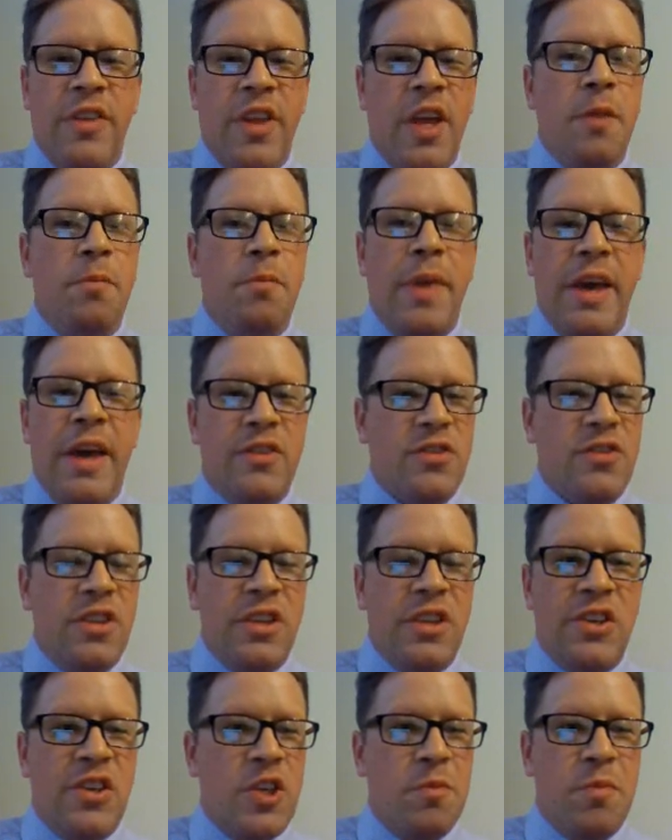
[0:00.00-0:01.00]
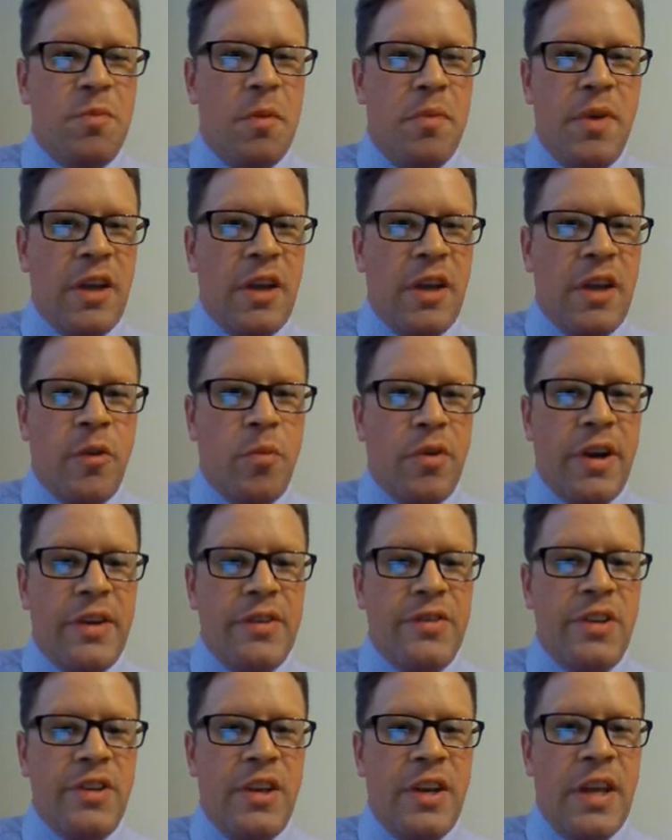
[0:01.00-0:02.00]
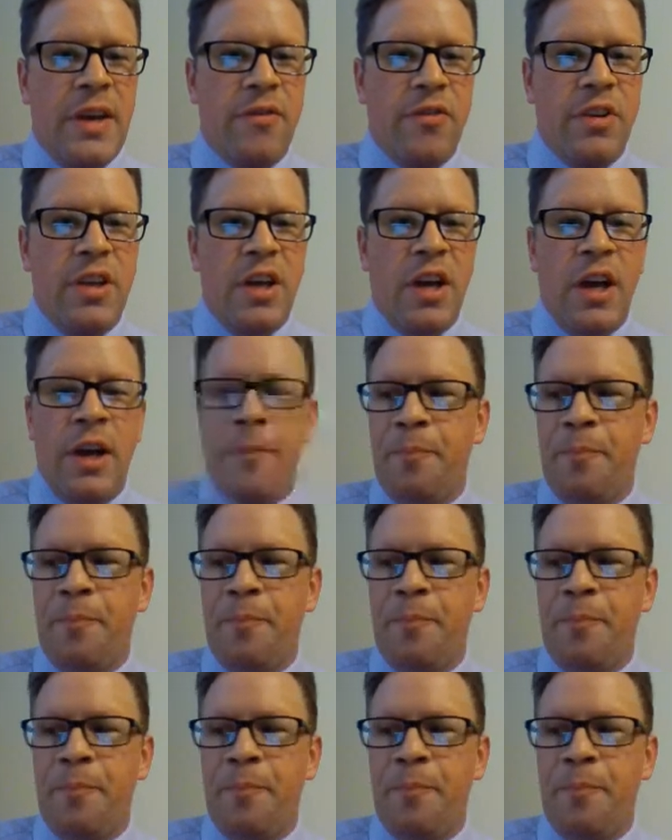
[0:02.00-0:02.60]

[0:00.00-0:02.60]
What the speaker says: They'd basically just be picking the president every time.